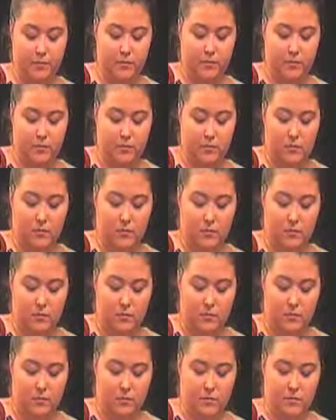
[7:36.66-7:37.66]

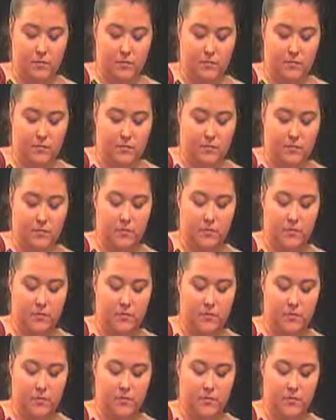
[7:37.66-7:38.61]
(no one is talking)